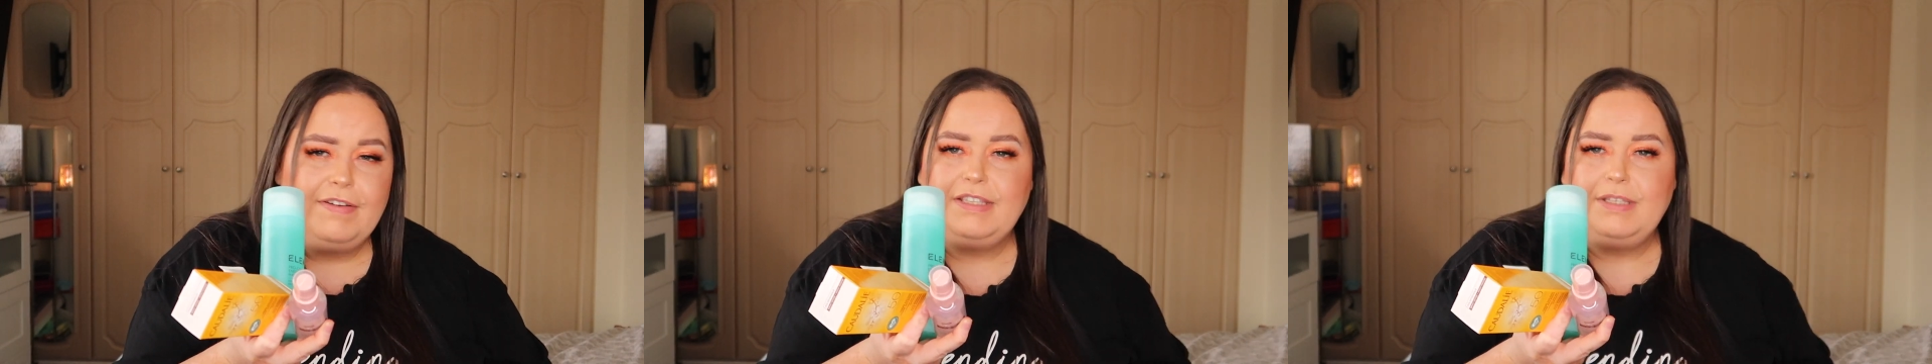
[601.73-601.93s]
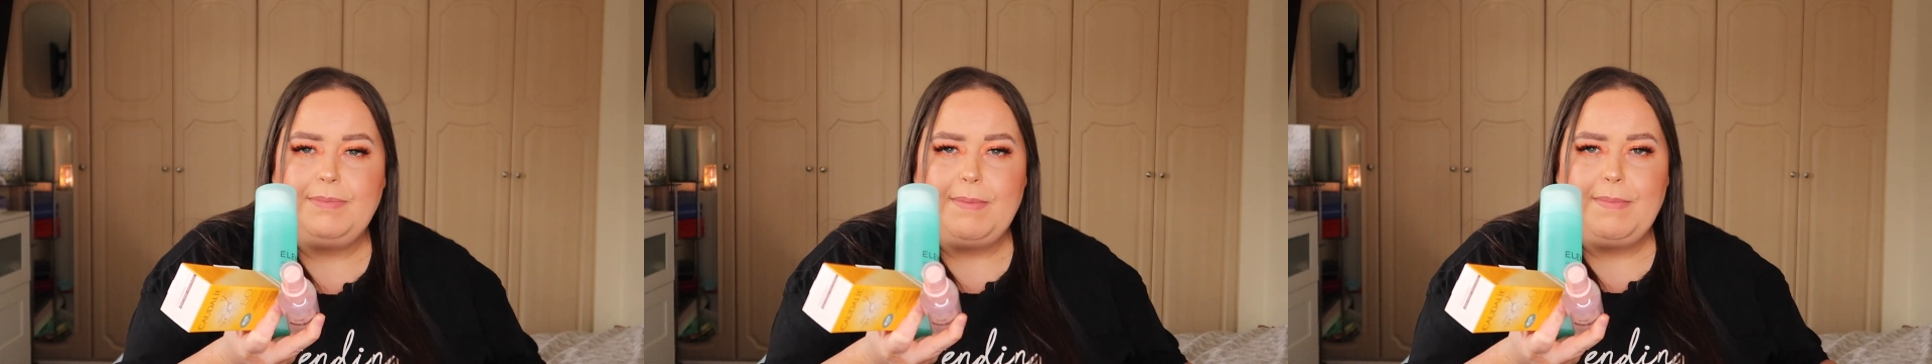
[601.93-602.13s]

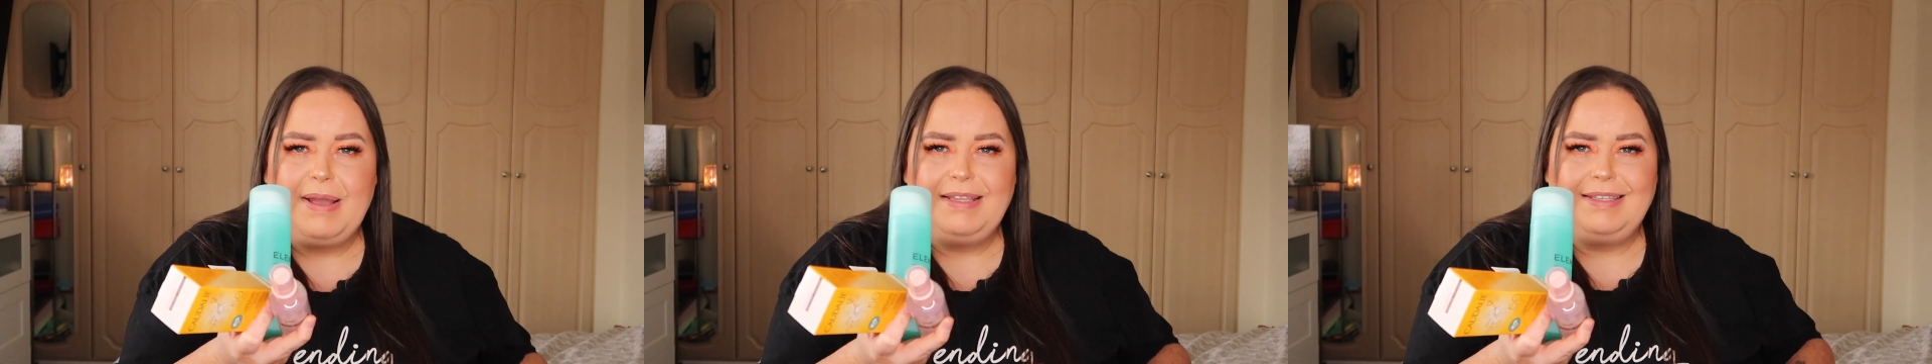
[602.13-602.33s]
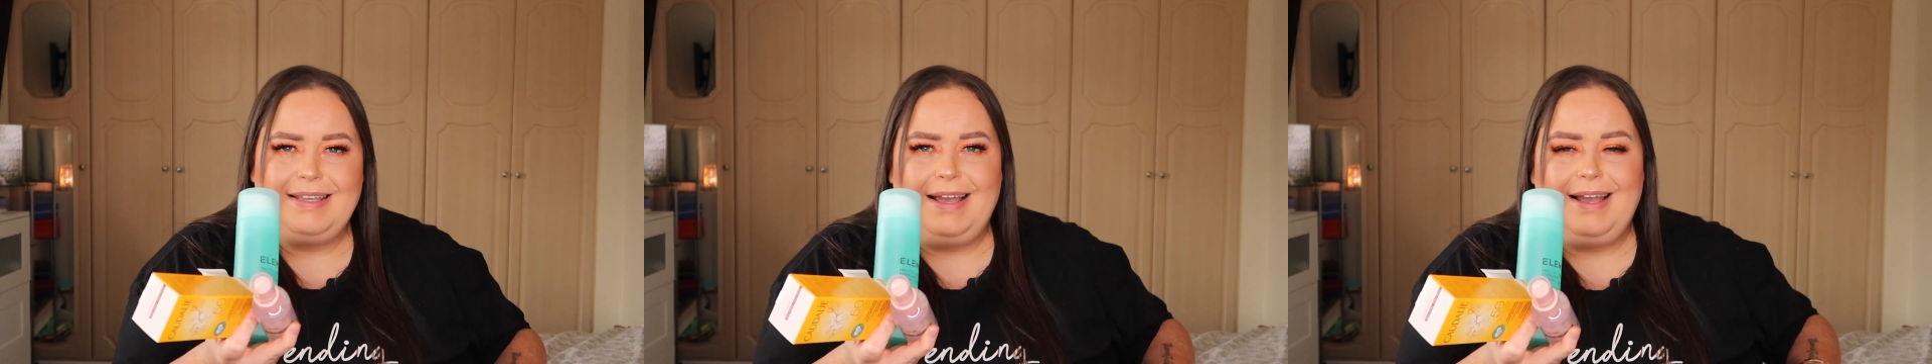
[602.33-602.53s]
fit them in
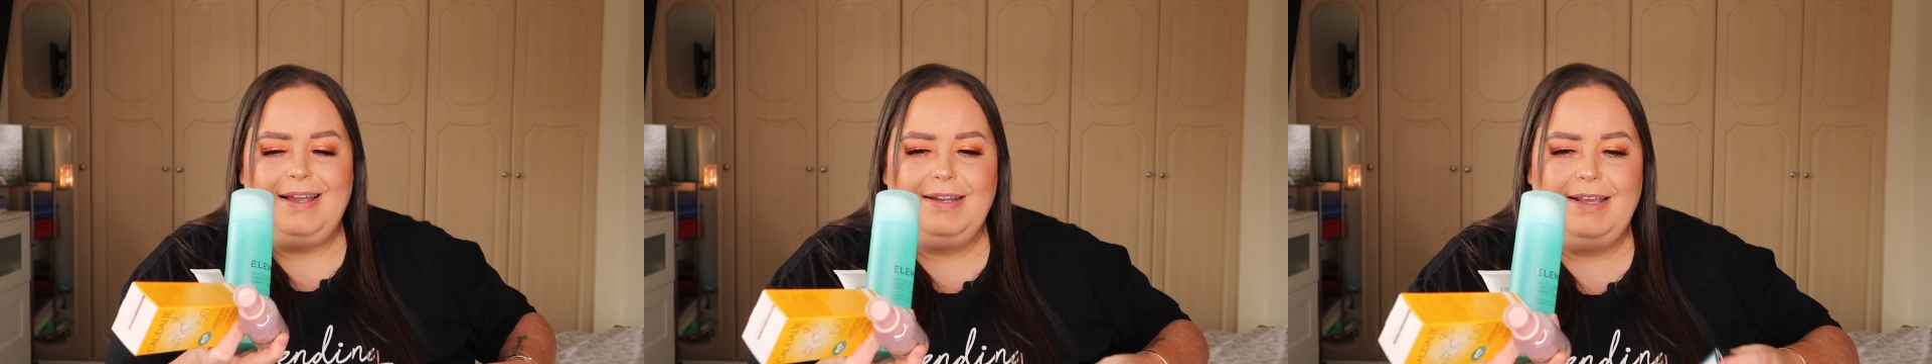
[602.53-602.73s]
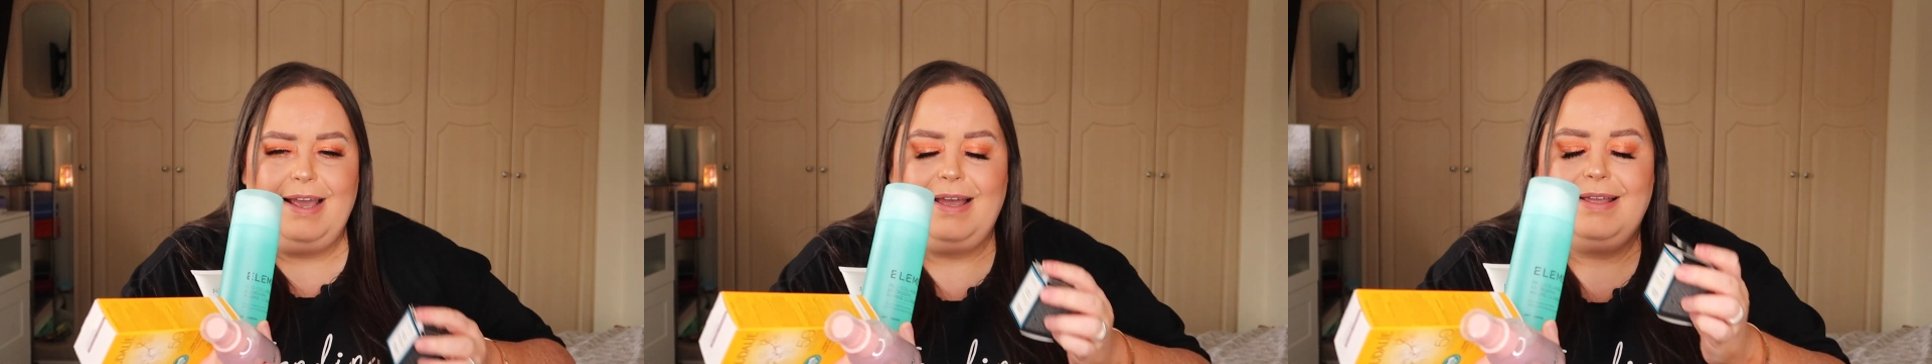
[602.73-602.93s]
my
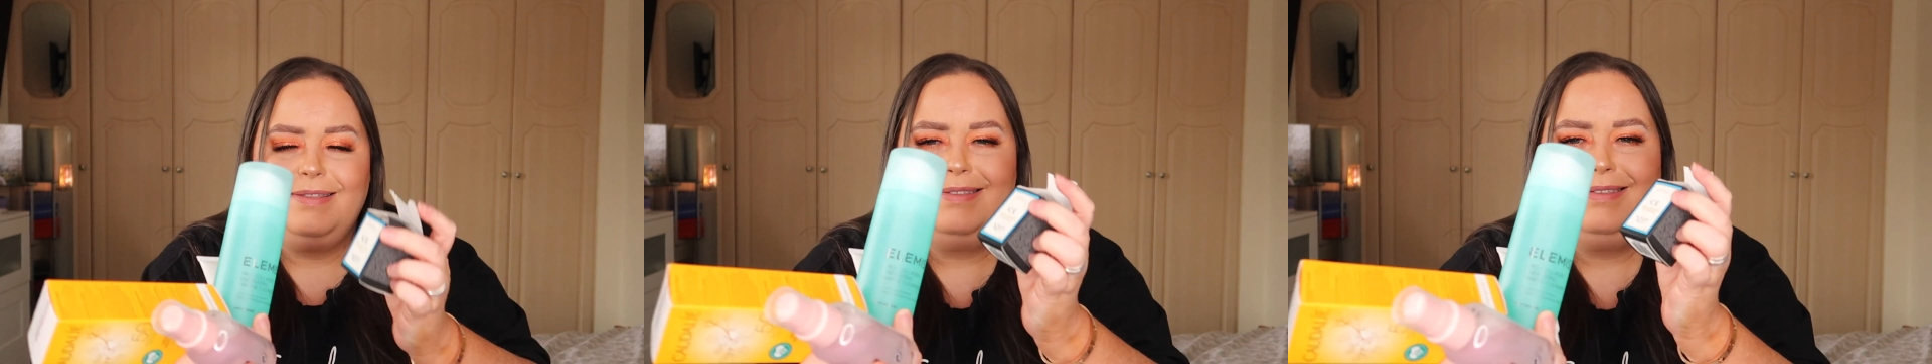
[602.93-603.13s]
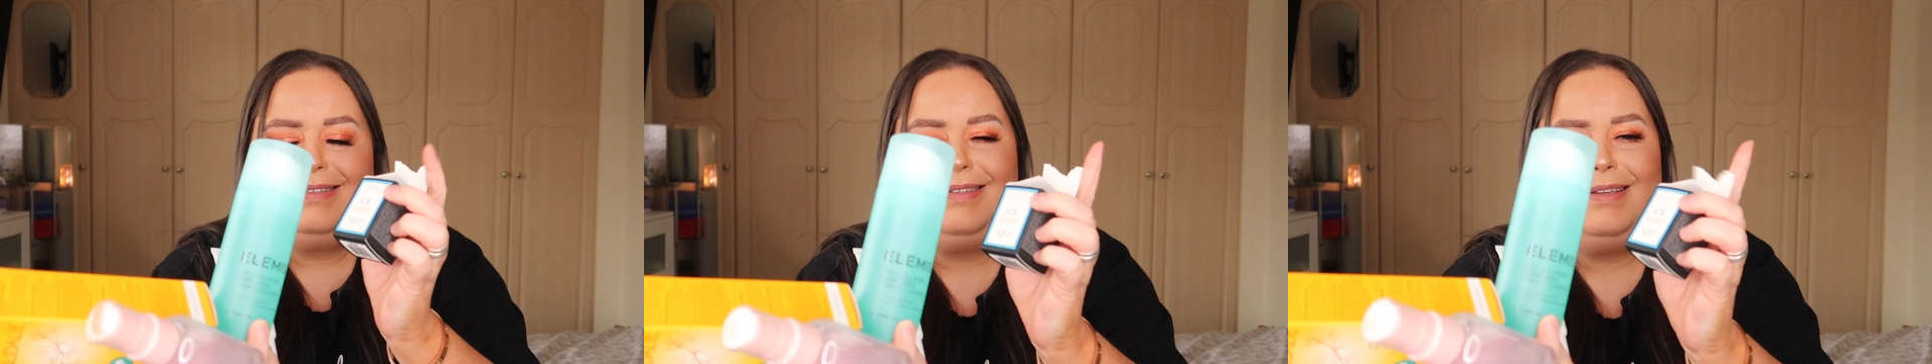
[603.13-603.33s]
tiny
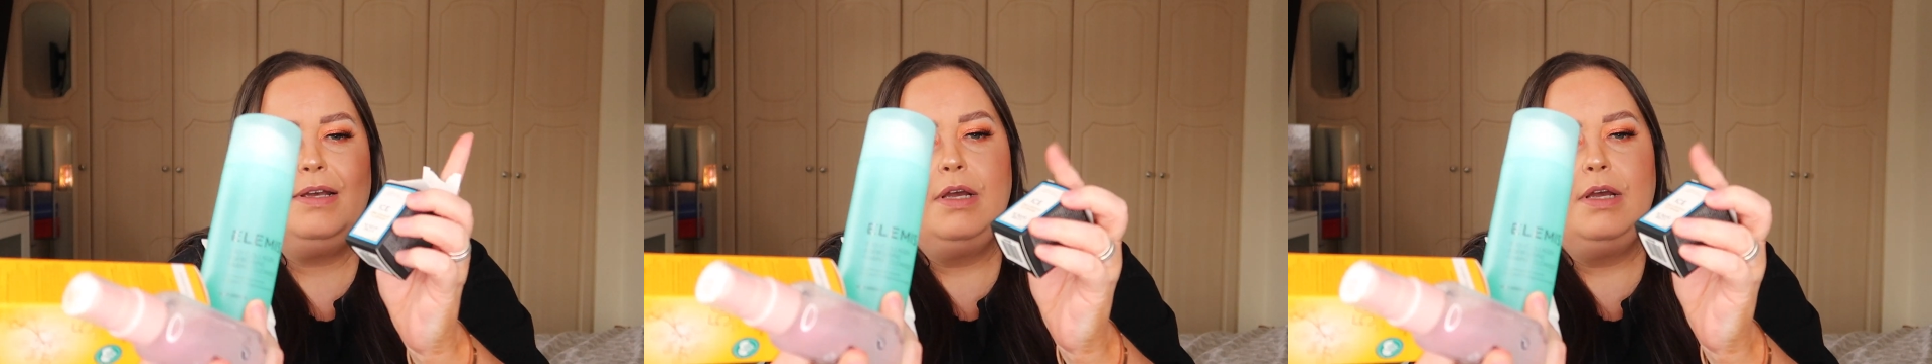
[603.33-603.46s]
hands.